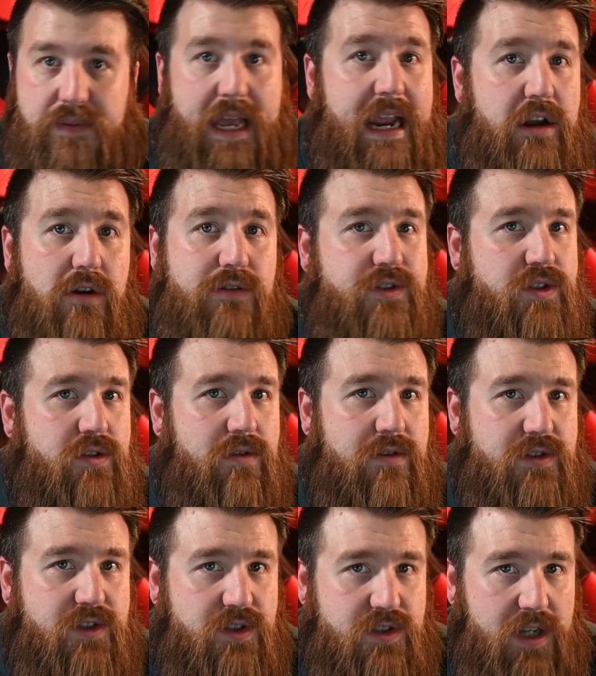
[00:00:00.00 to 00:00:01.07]
They no
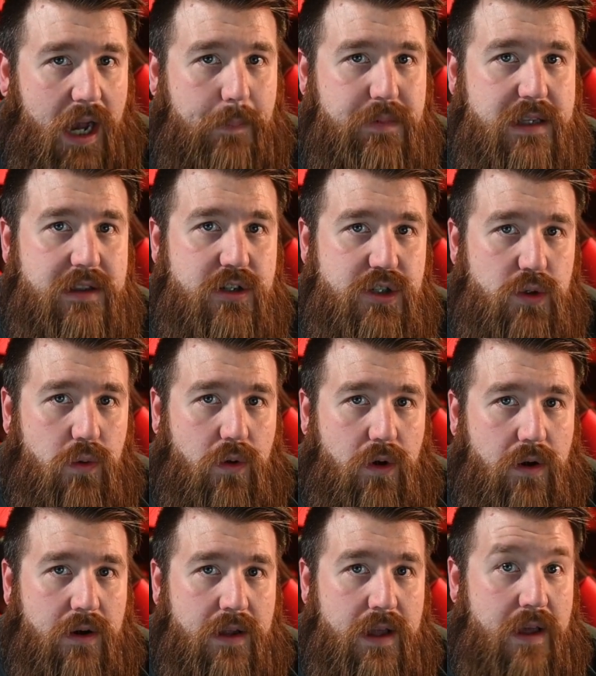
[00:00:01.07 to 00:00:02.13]
sooner stopped in the
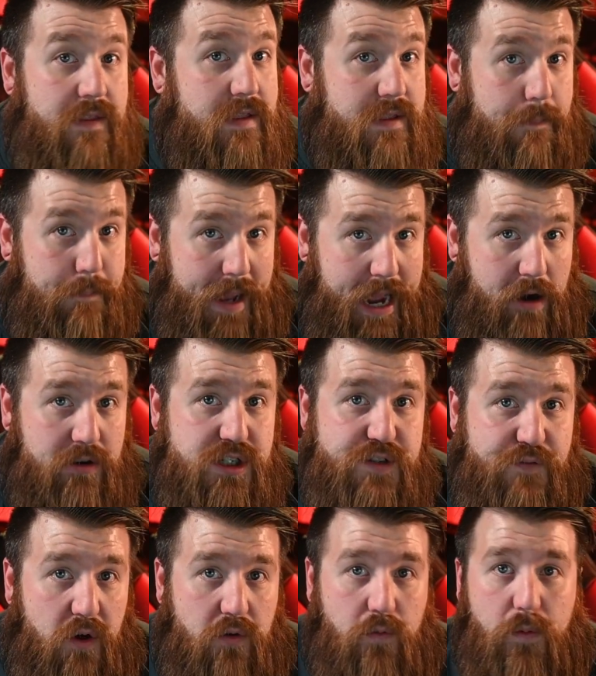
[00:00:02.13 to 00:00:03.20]
door than the parish
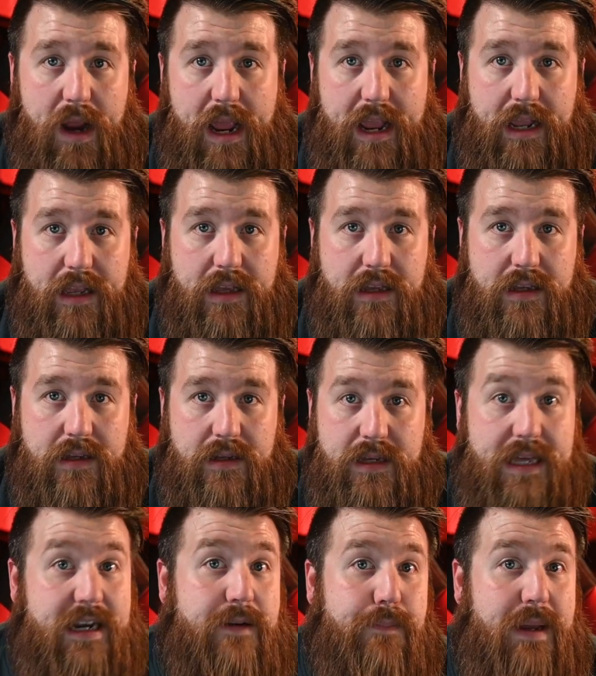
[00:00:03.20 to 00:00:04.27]
phone rang.
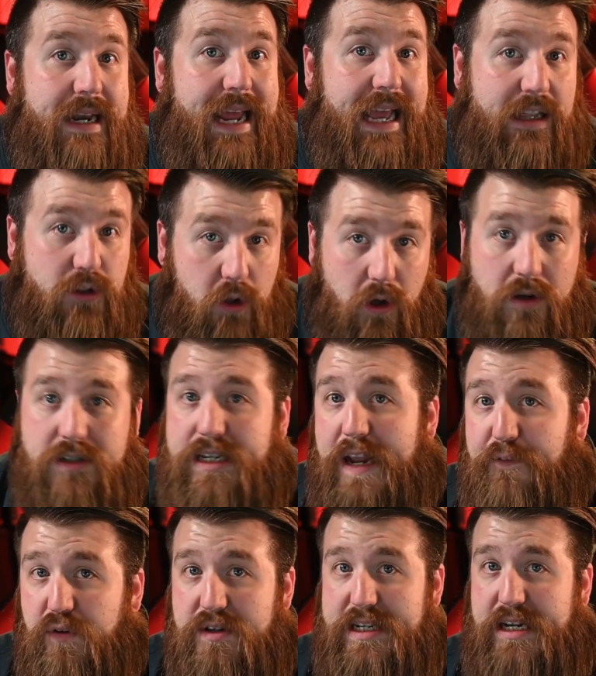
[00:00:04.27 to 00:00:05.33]
It had been a long
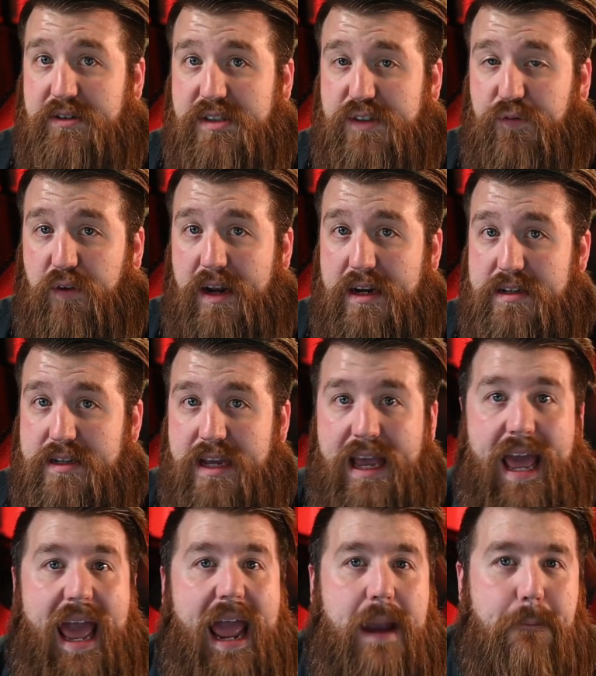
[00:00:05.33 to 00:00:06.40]
day for Dale's friend
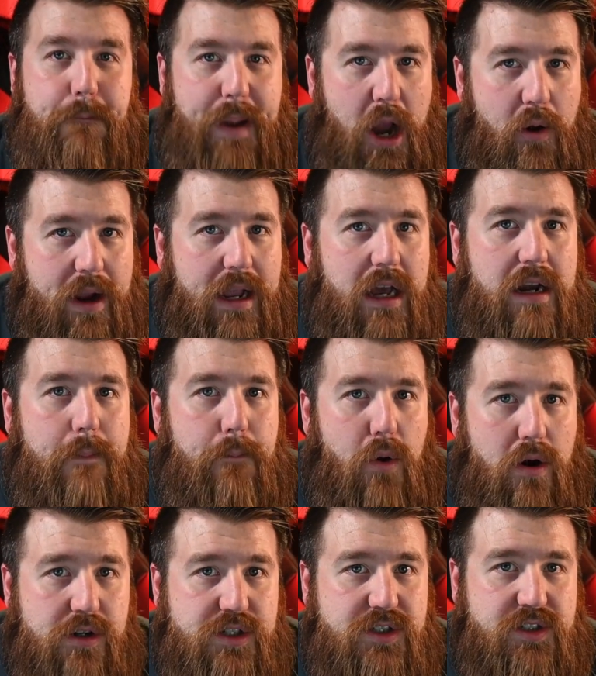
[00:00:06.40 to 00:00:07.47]
and bearing an
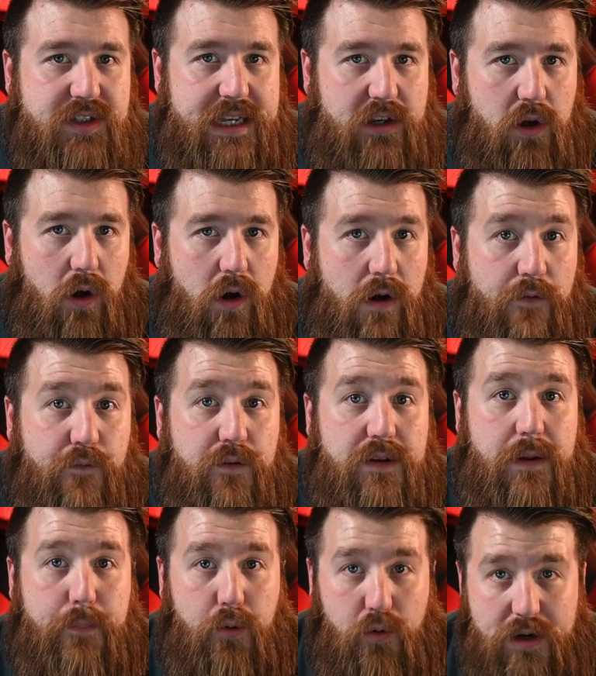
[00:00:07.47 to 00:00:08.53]
emergency call for
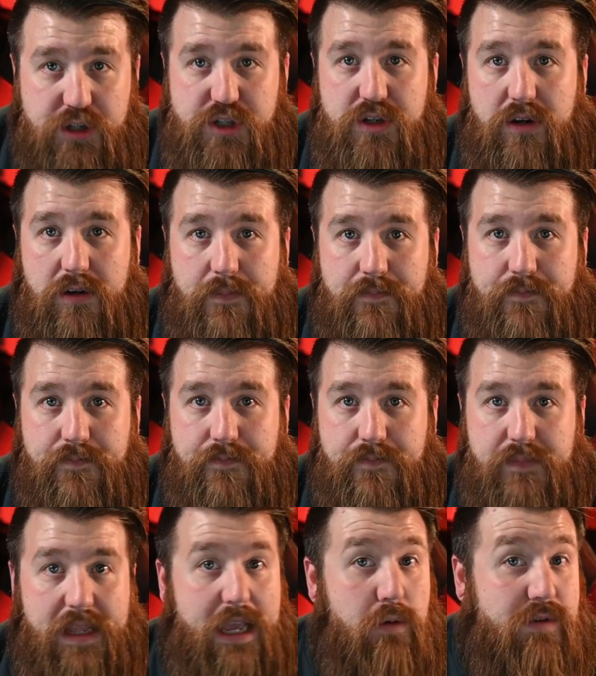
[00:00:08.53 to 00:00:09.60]
the parishioner.
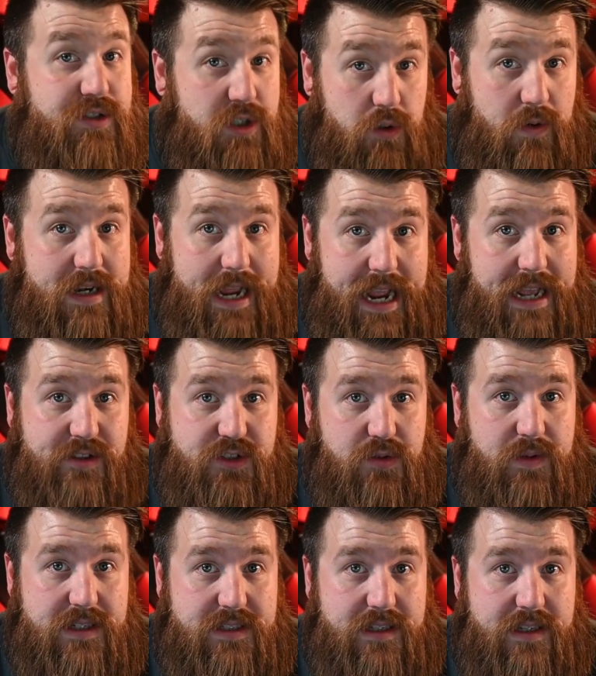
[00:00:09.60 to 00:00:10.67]
He wasn't going to
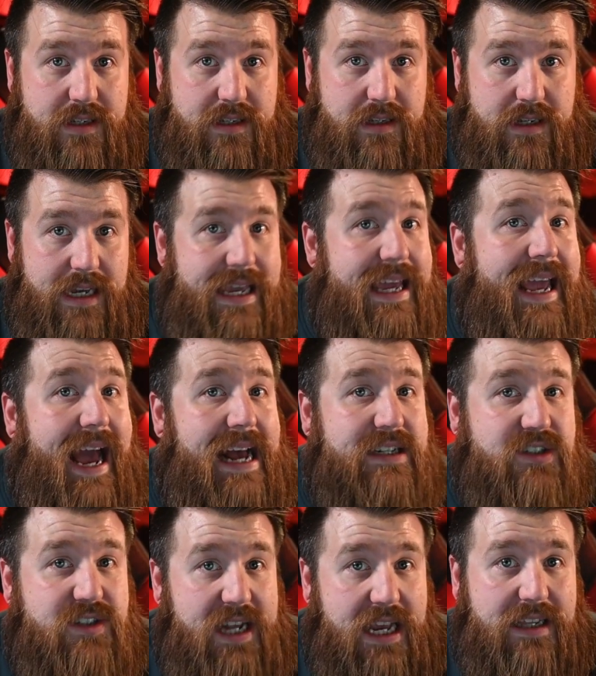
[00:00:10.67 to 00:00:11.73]
answer it. He
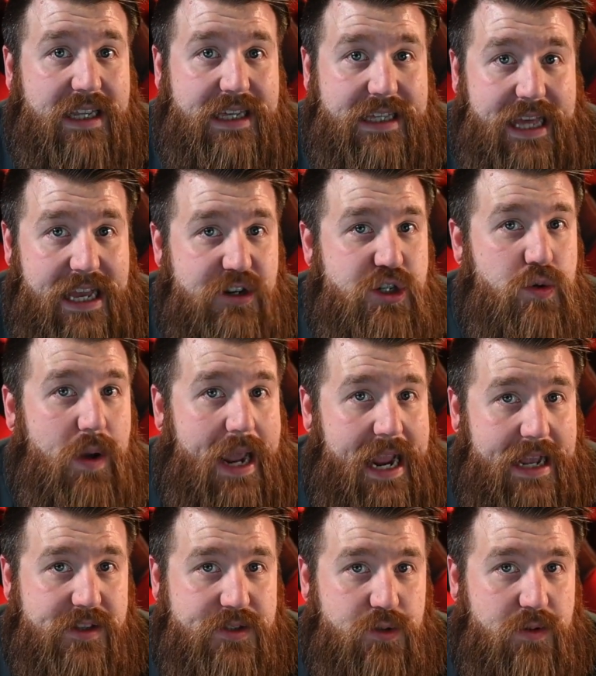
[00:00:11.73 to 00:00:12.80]
asked Dale again to
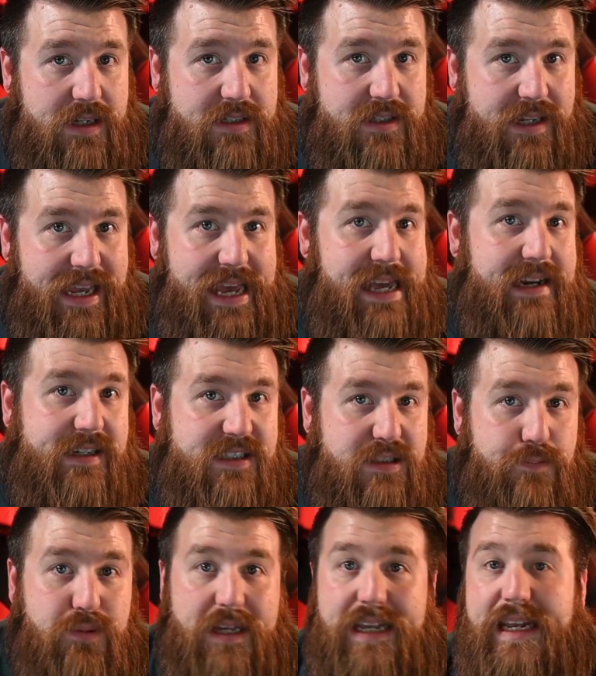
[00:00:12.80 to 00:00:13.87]
answer it and
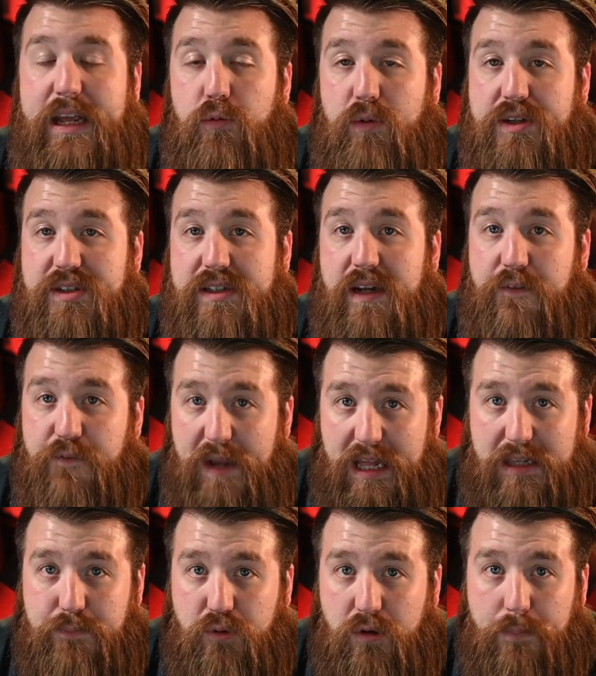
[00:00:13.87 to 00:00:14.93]
explained he wasn't
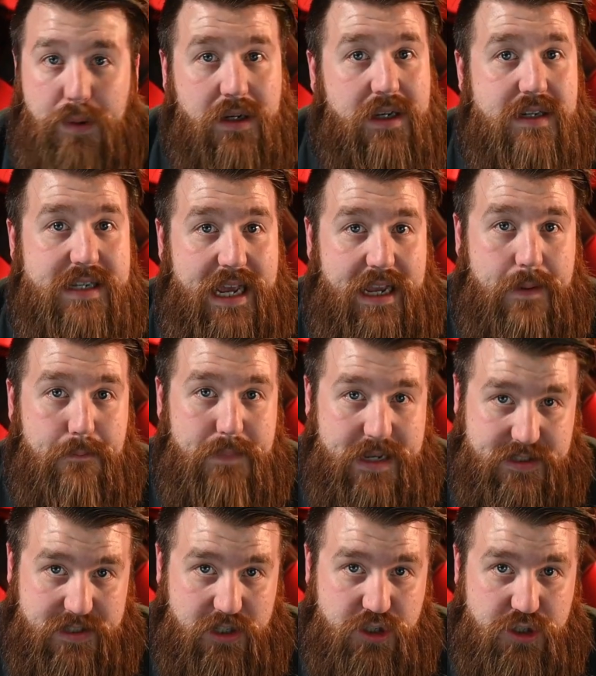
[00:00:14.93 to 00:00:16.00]
available but could take a
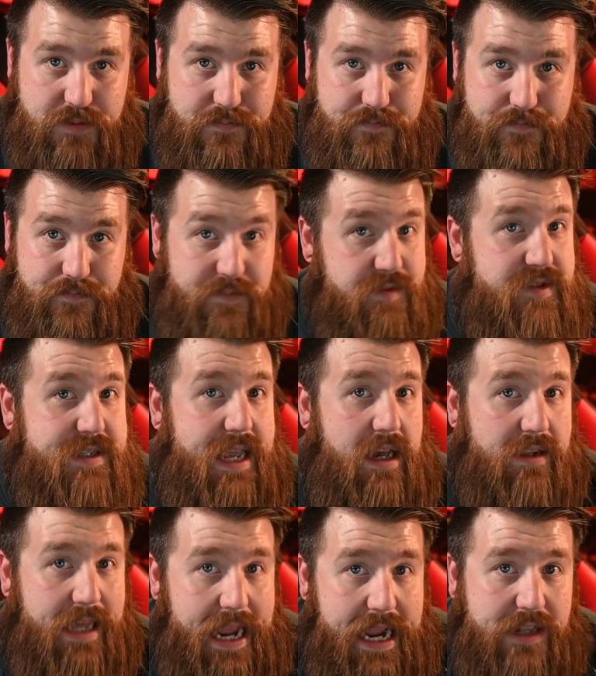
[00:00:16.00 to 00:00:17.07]
message.
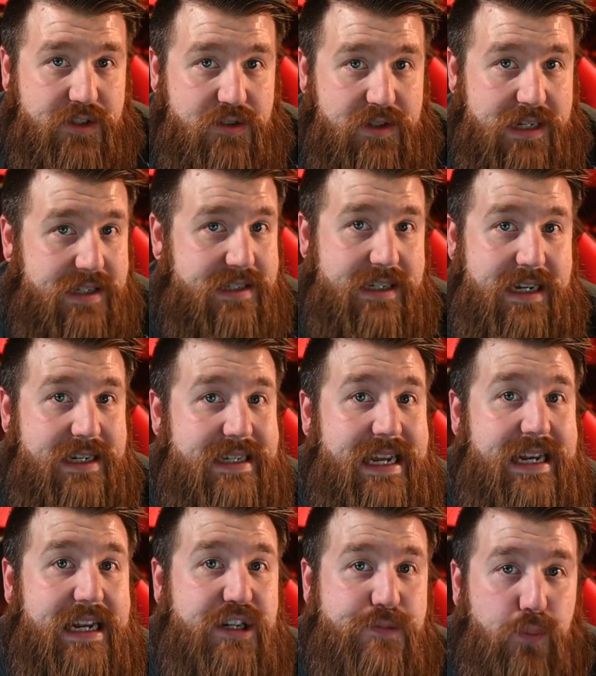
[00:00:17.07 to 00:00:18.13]
Dale answered it, and a
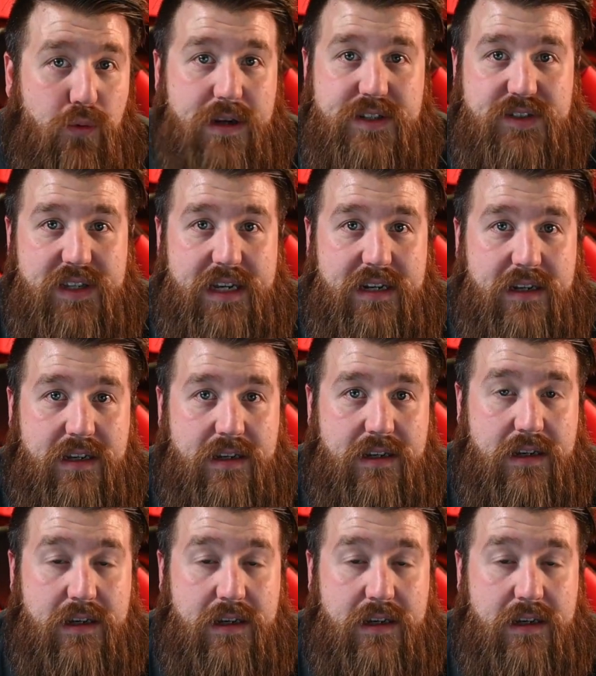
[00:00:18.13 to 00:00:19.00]
teenage boy said,